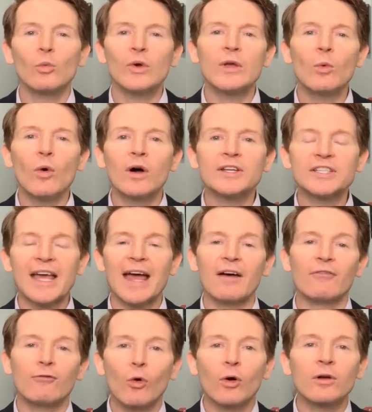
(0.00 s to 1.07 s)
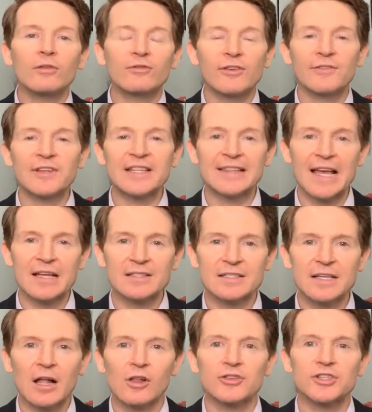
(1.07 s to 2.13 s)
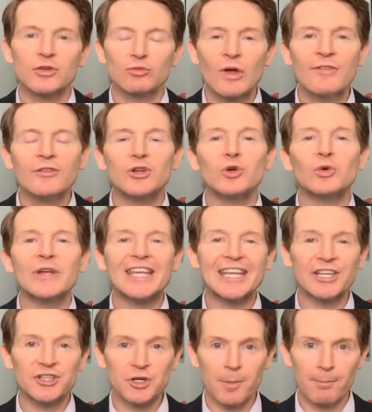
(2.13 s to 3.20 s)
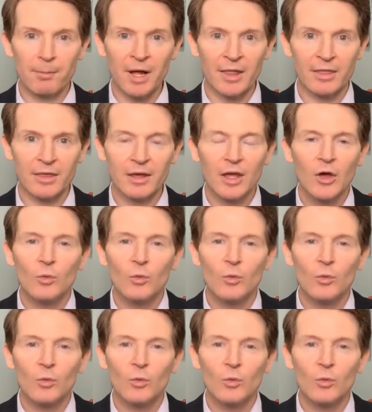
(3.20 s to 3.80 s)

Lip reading: we want to have $450,000 in revenue each month,